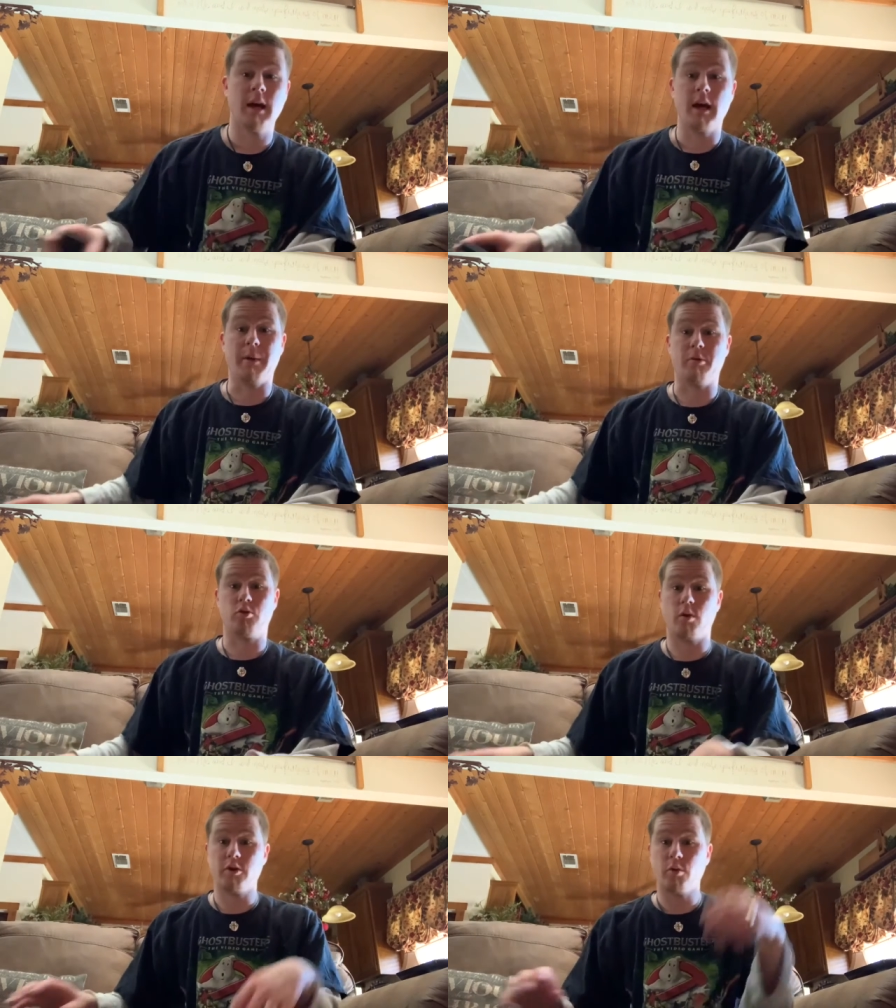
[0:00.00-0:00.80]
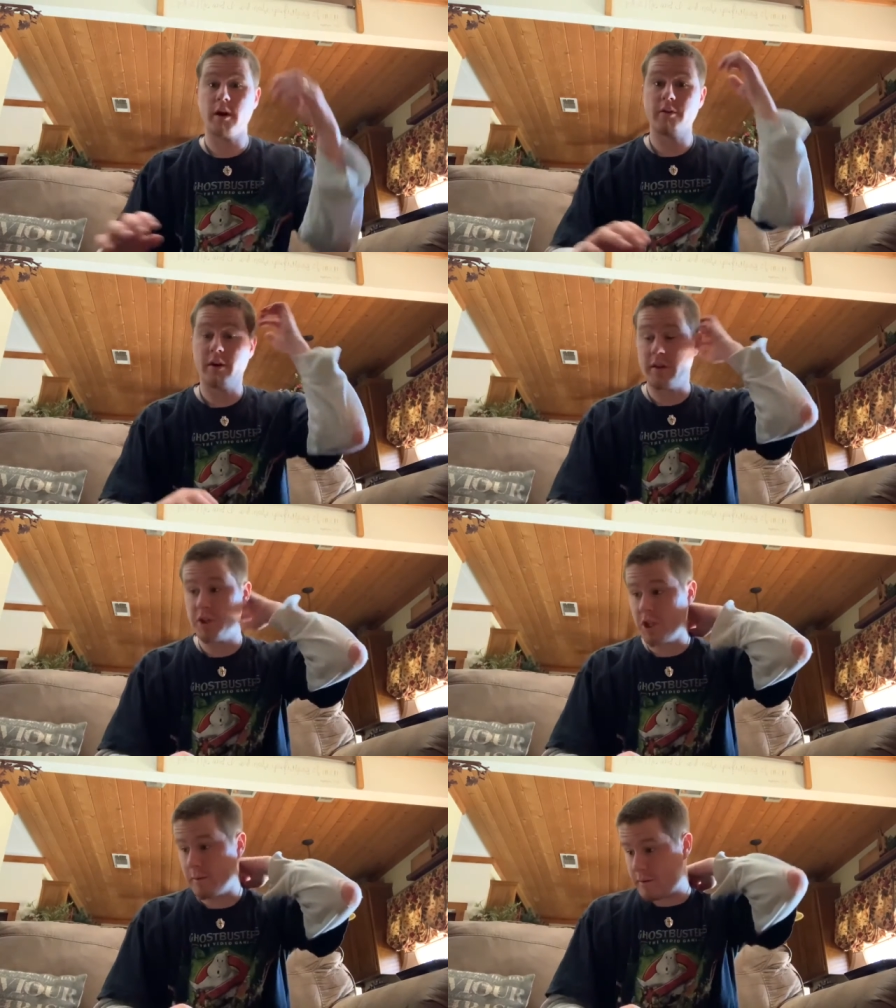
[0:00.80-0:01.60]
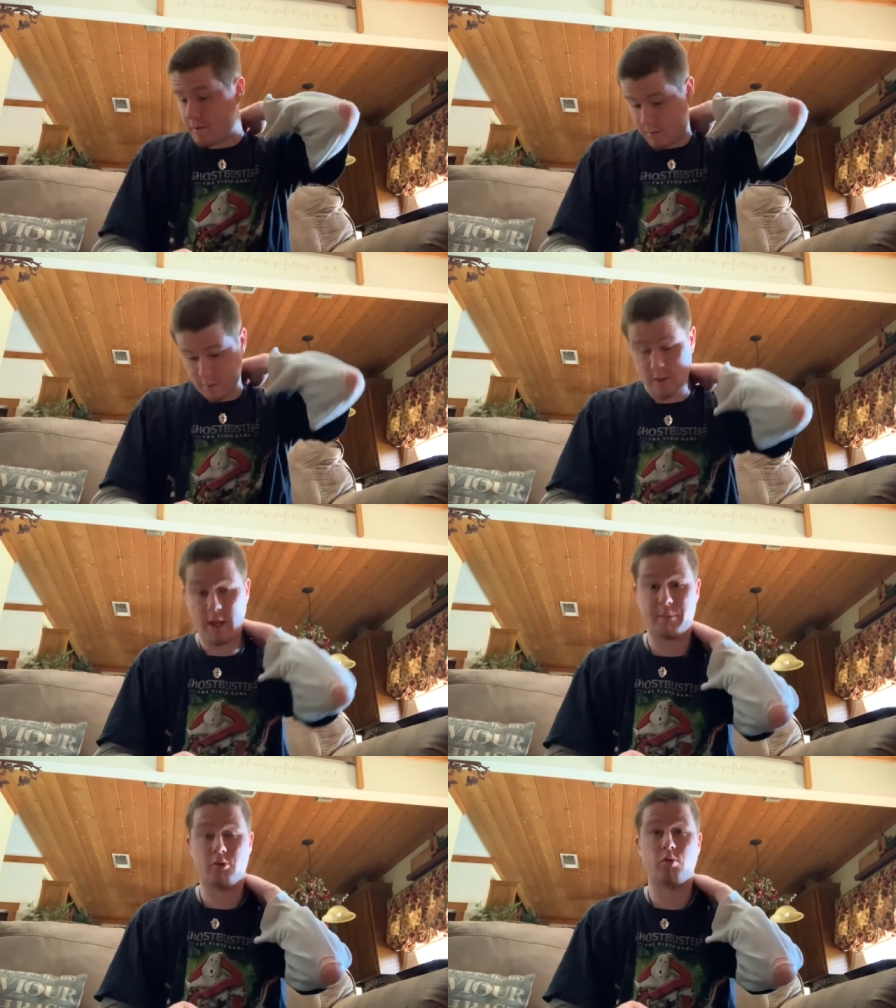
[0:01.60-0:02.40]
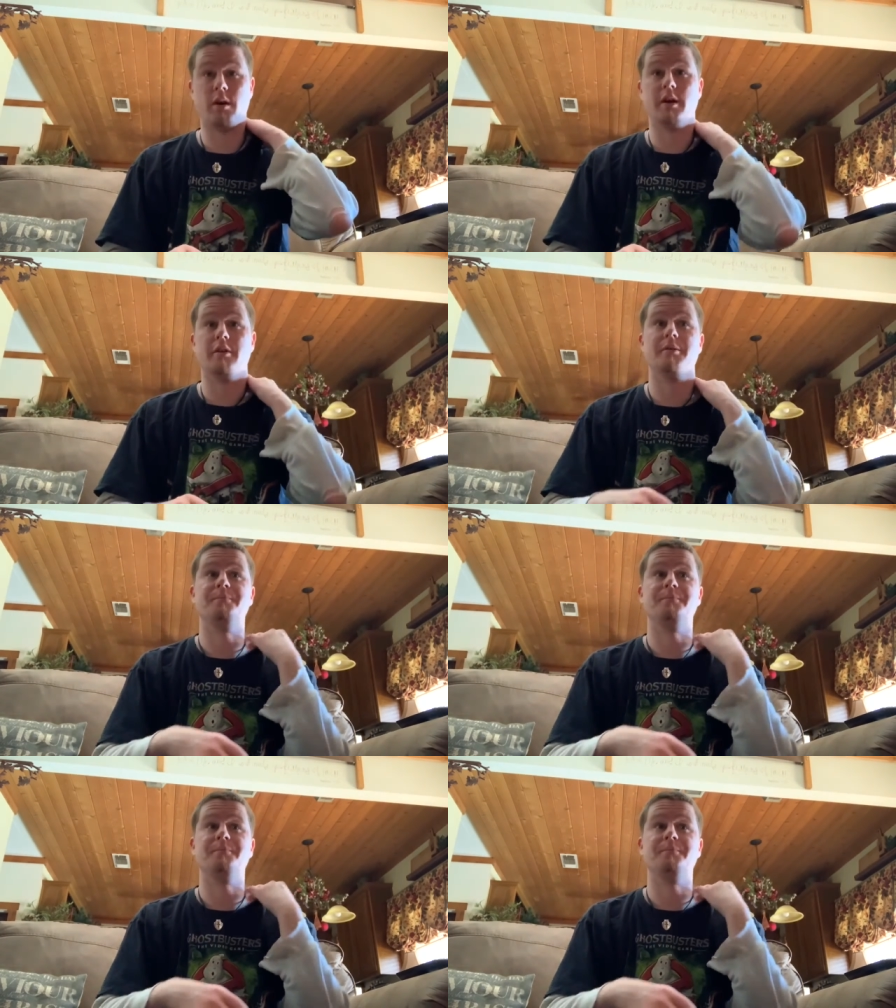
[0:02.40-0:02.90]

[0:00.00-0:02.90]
April 2020, ladies and gentlemen. April 20th.